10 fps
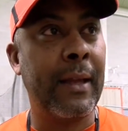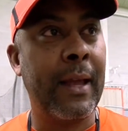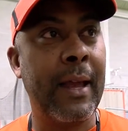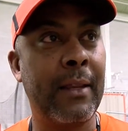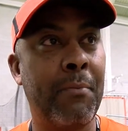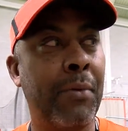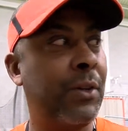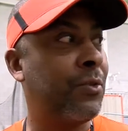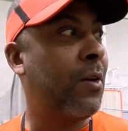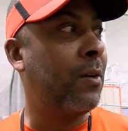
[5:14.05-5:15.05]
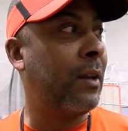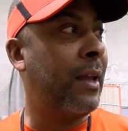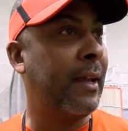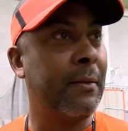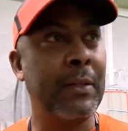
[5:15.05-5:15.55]
has a pretty strong
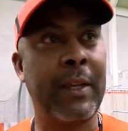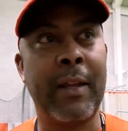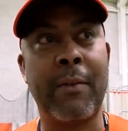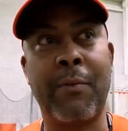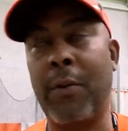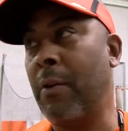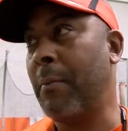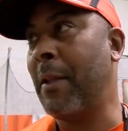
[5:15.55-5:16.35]
leg, and just kicking a few of